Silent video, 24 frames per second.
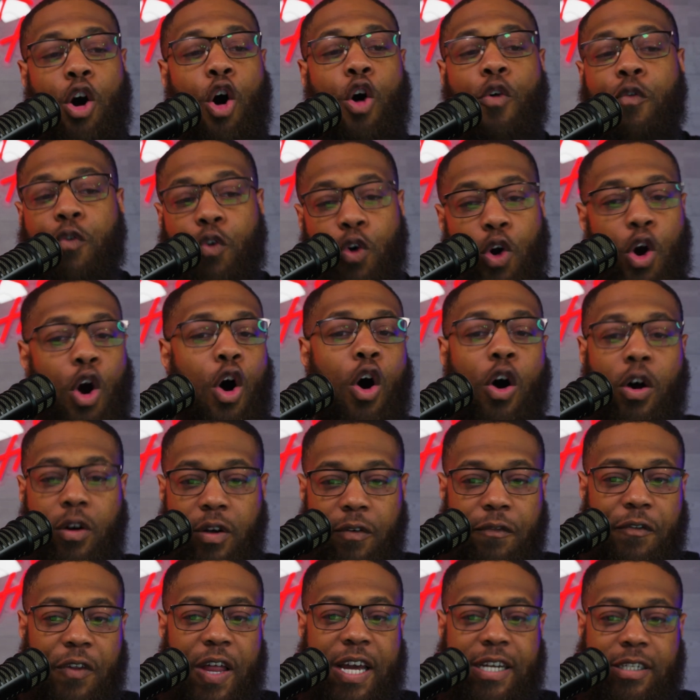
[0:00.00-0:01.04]
overall
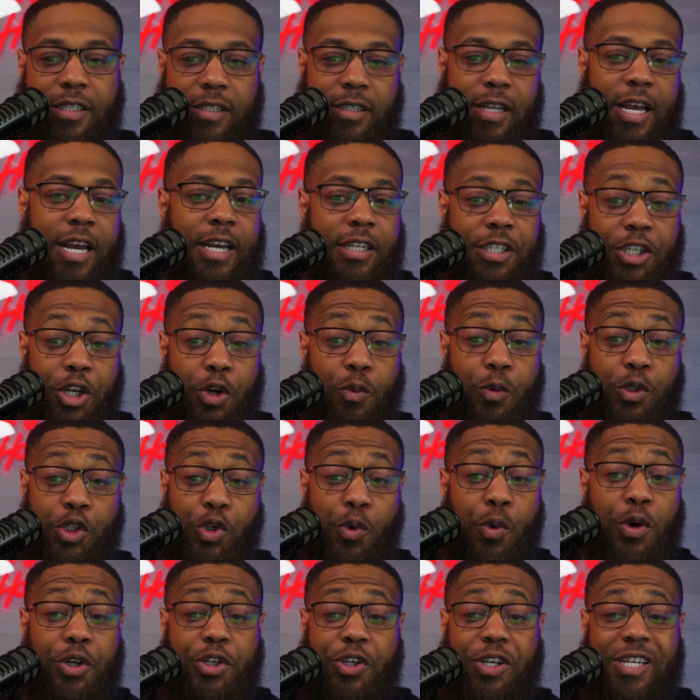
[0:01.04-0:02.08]
deflection last year with
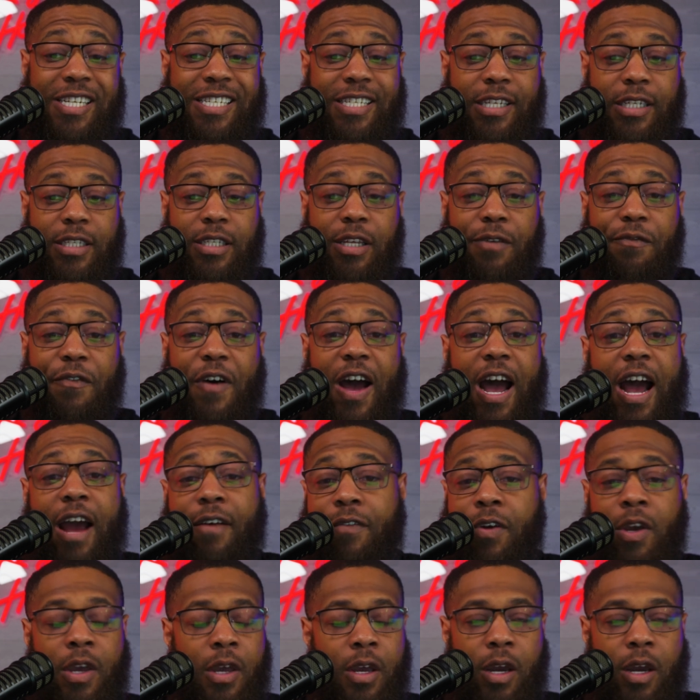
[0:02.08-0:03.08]
265,